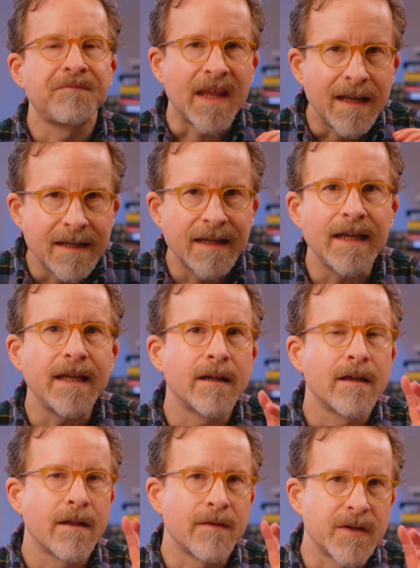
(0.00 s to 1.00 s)
Indeed,
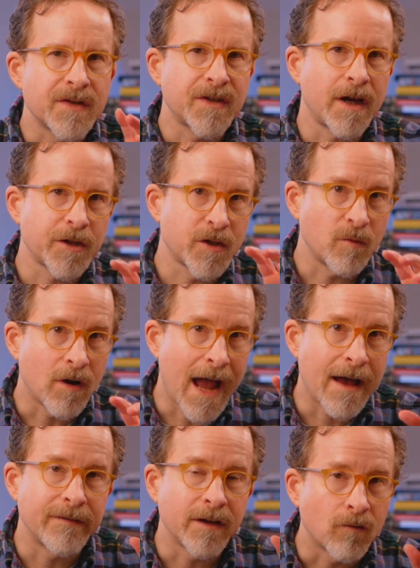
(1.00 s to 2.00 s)
the discussion we're
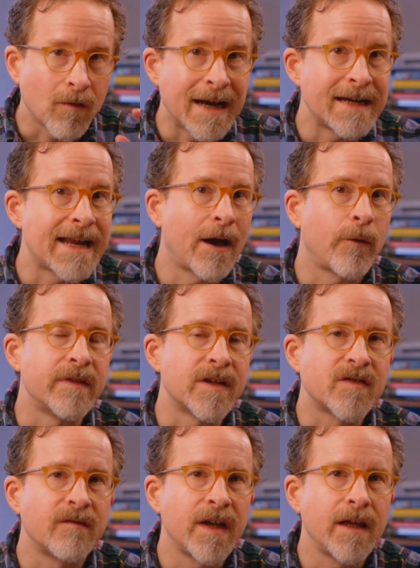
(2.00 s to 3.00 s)
having right now in
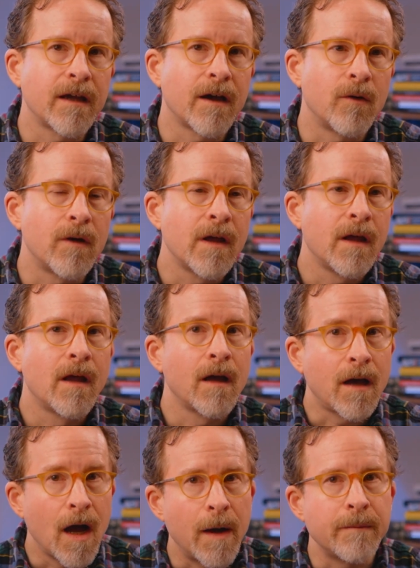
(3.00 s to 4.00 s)
this video
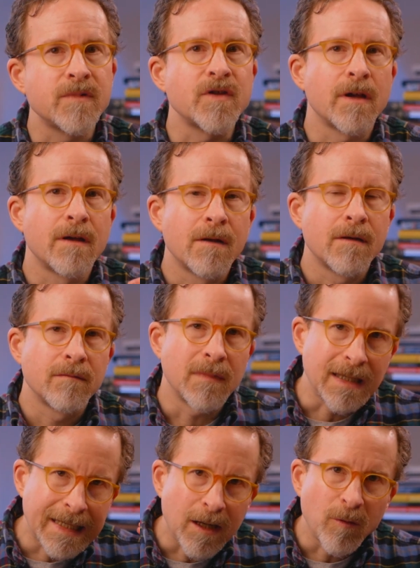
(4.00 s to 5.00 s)
comes
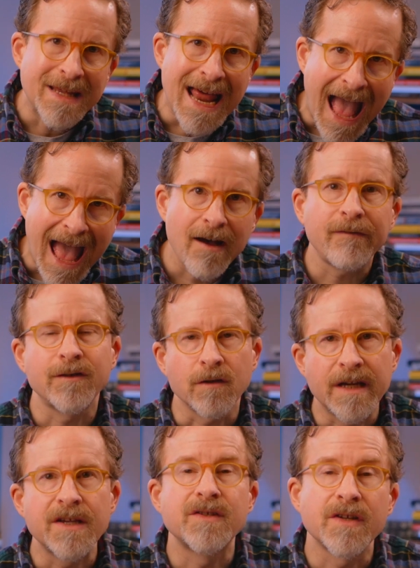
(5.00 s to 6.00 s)
a little bit after
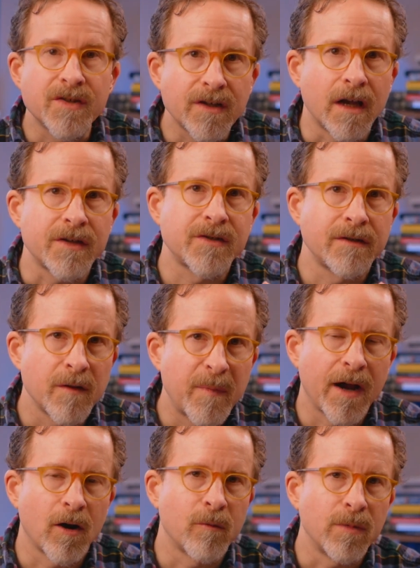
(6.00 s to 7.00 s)
he's discussed the
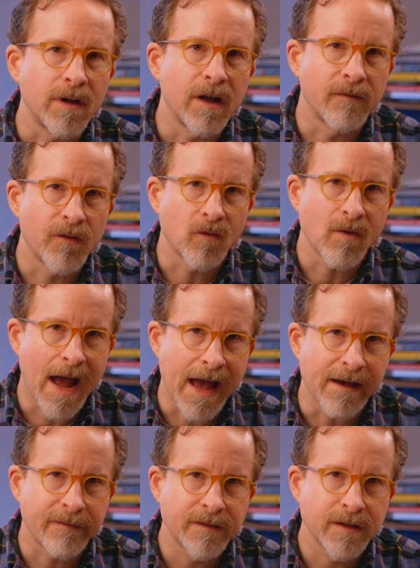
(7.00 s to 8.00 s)
parable of the
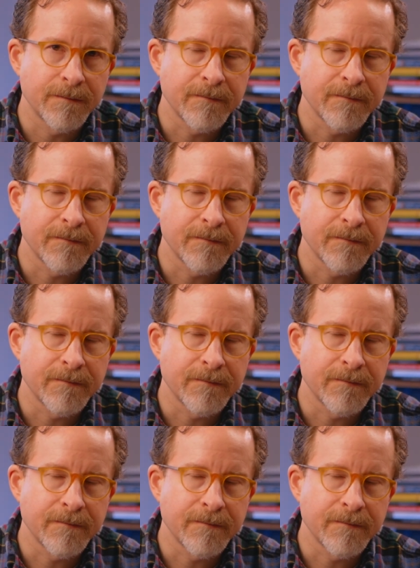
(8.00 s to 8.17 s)
raft.